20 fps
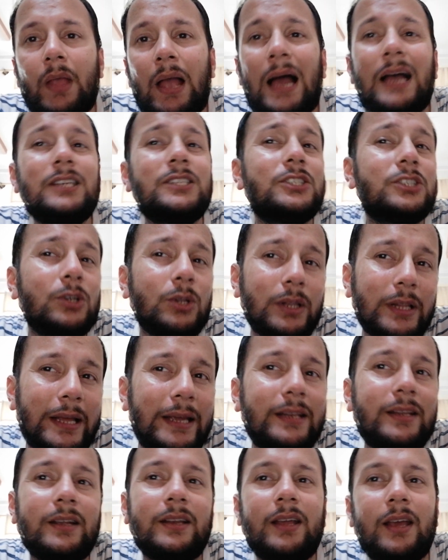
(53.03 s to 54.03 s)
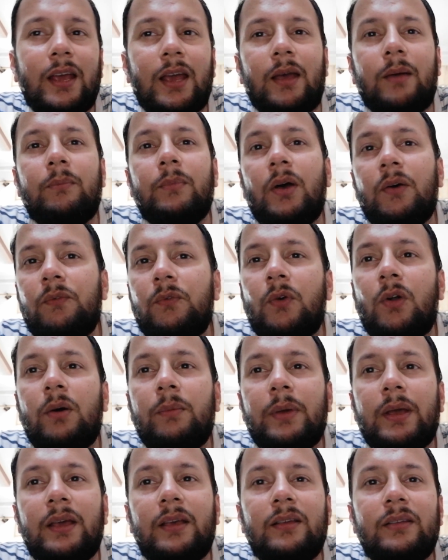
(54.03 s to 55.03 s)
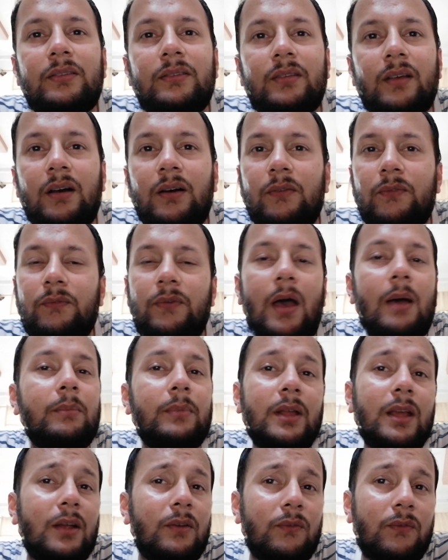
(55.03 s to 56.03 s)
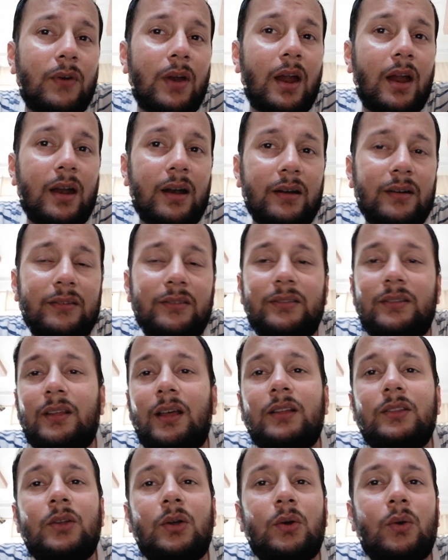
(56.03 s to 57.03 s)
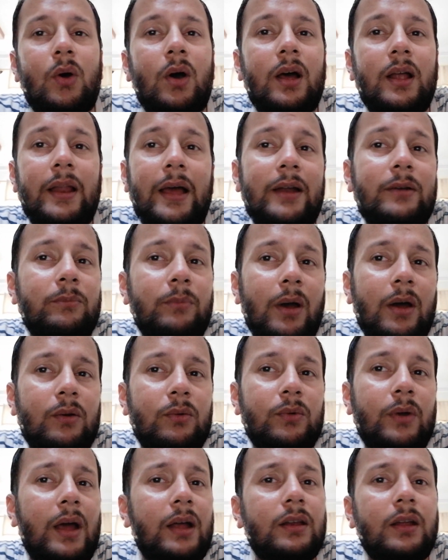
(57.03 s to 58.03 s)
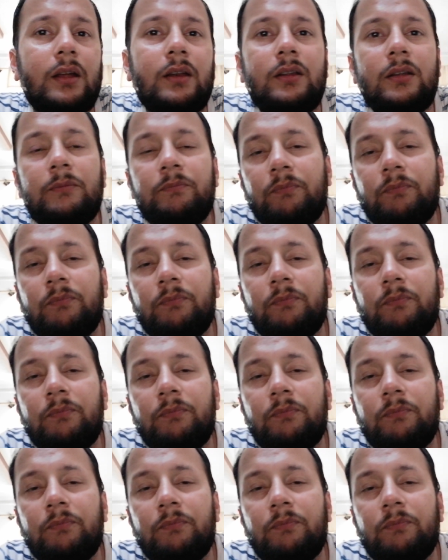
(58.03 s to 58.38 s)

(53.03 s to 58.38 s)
isolated him from his family and friends, the royal admirer added.